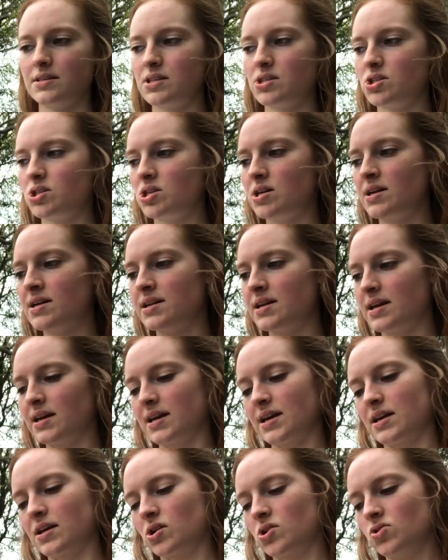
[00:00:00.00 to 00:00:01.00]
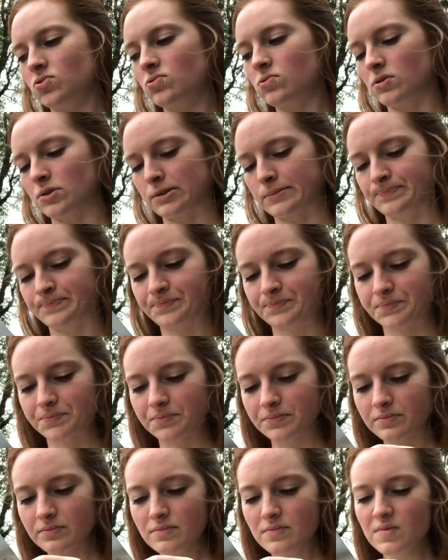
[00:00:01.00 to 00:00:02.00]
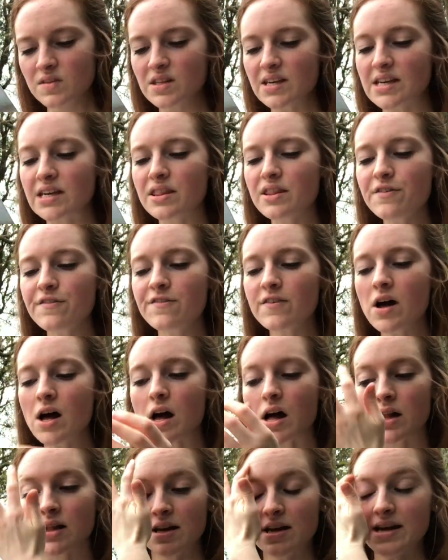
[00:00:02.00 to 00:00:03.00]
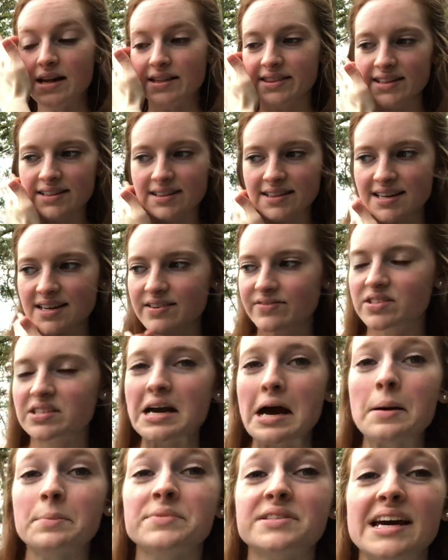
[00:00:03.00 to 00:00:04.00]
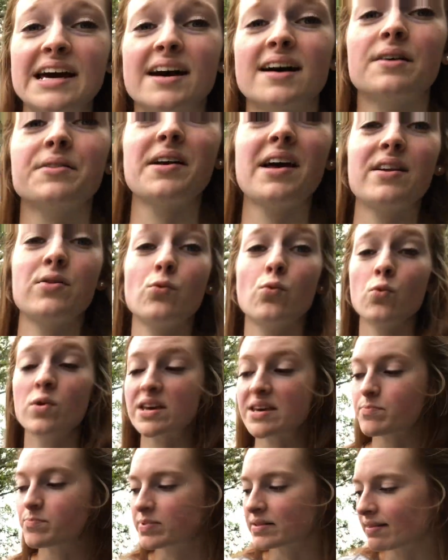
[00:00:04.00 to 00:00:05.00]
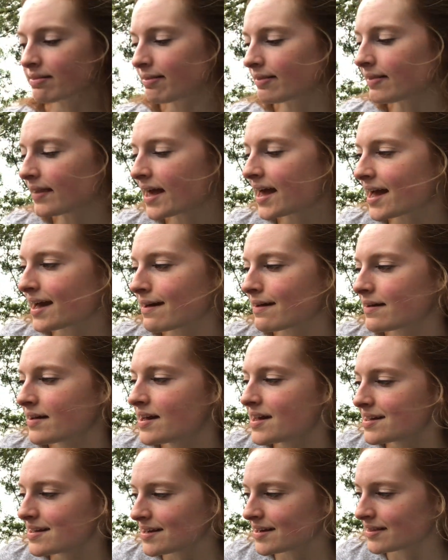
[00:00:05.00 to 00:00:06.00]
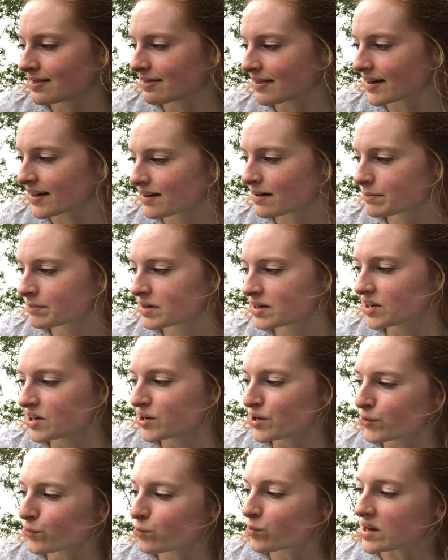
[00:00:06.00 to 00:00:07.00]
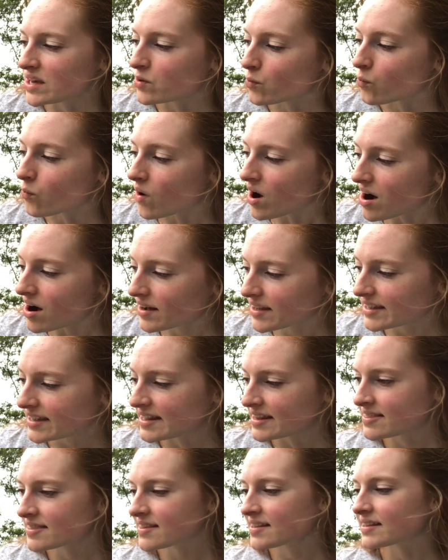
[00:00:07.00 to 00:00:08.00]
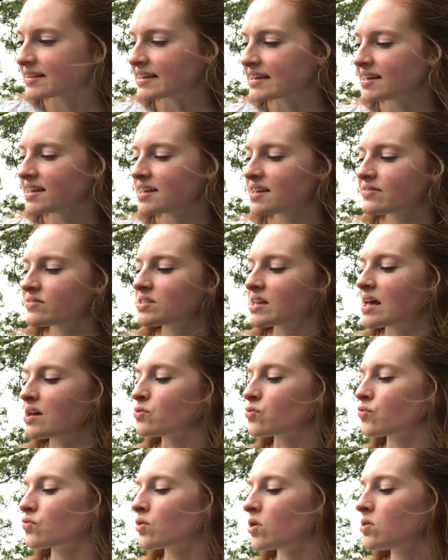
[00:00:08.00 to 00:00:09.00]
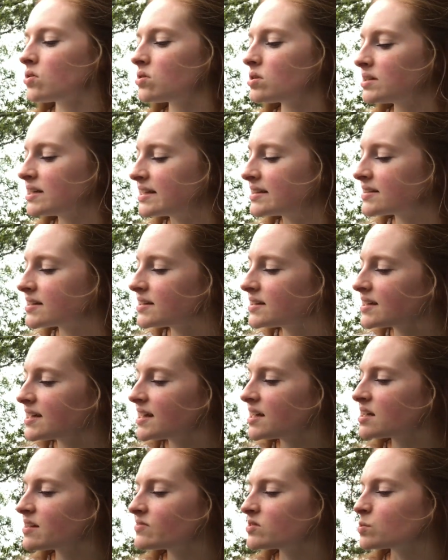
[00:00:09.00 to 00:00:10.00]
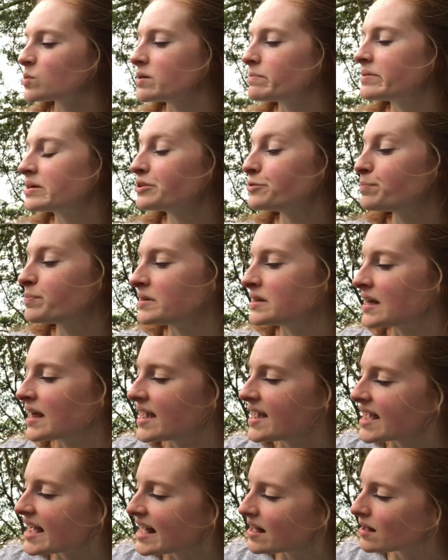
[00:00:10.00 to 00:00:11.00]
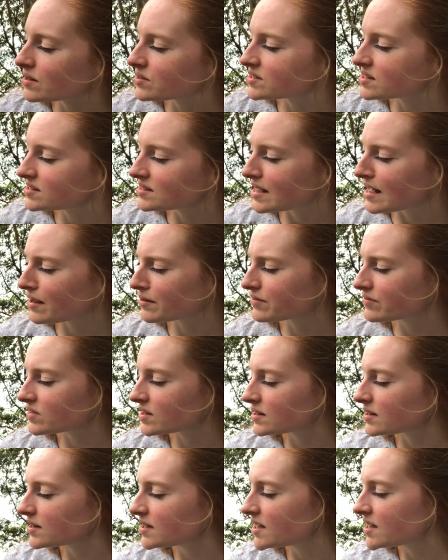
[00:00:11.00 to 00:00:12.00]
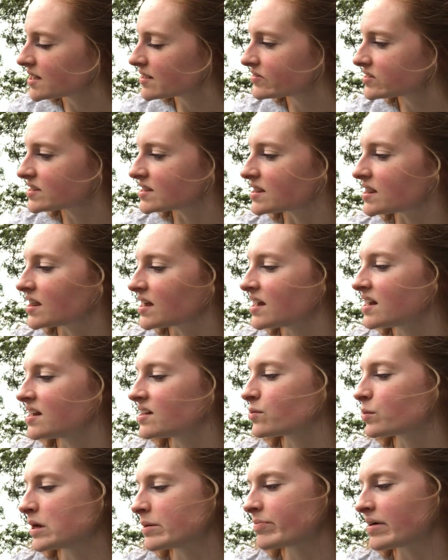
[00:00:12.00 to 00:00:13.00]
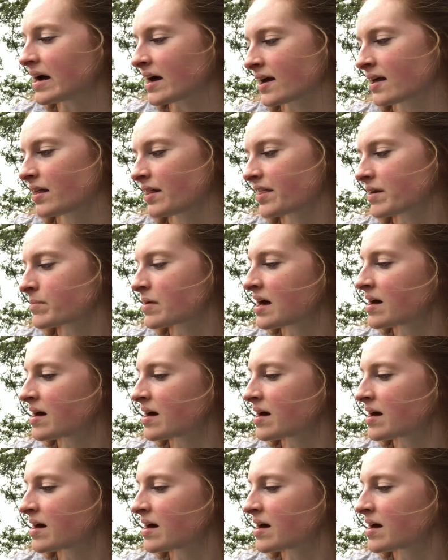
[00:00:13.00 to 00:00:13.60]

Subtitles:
He's trying to get cool. In the fall, the leaves come down and we play in them. We walk in the leaves and roll in the leaves. We build playhouses out of the leaves. Then we pile them